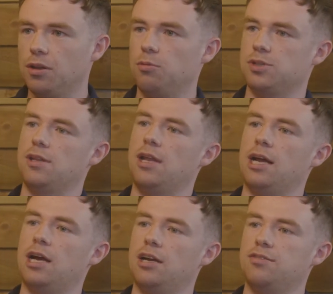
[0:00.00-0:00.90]
there wasn't
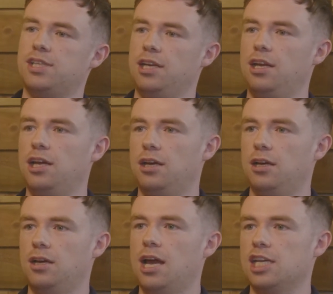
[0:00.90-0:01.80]
that kind of
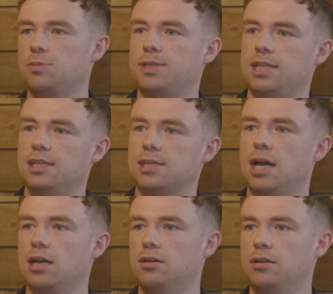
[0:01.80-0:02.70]
senior expertise that
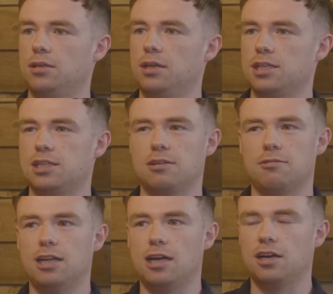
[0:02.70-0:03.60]
I could
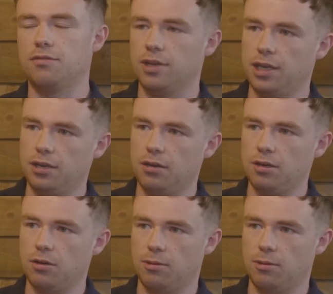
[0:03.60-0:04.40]
necessarily kind of lean on.